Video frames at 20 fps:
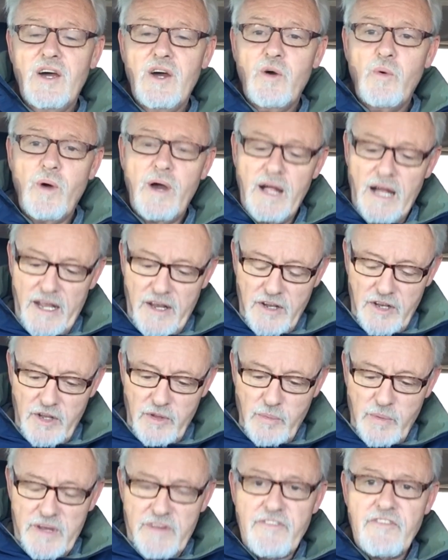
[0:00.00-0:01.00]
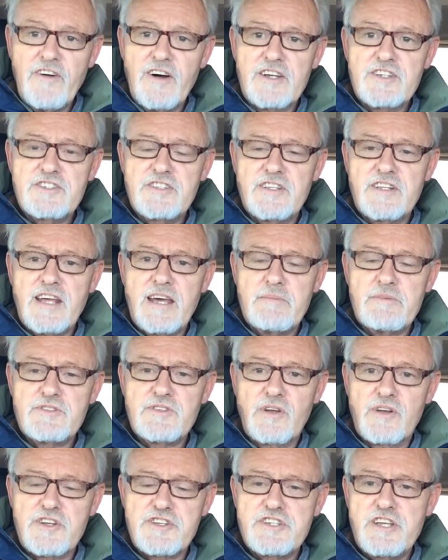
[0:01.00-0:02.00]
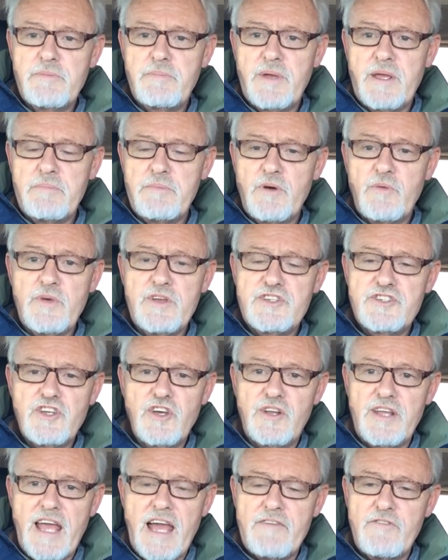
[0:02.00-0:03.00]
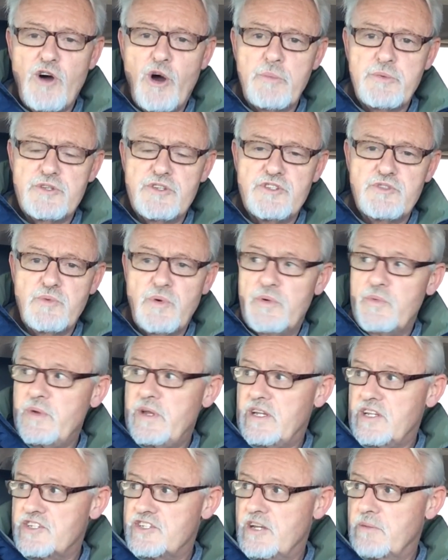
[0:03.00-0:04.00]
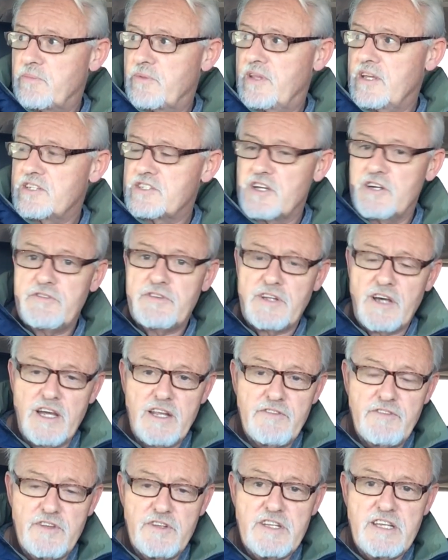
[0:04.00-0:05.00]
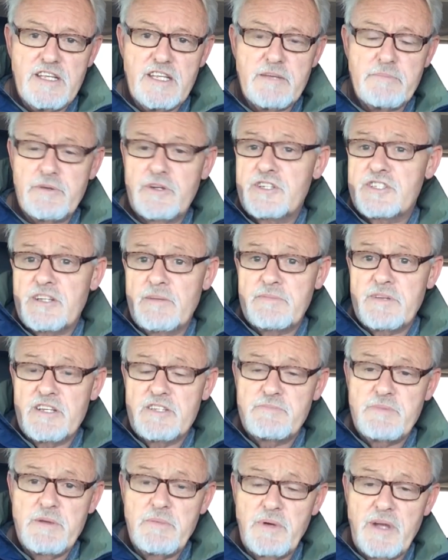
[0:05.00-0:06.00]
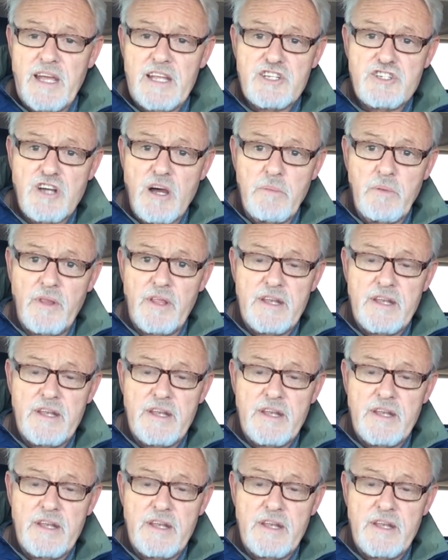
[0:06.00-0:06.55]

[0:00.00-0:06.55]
Well, I don't know that we're faster than Amazon on shipping, but we certainly have options where we can ship things overnight if you need it, because sometimes people get in trouble.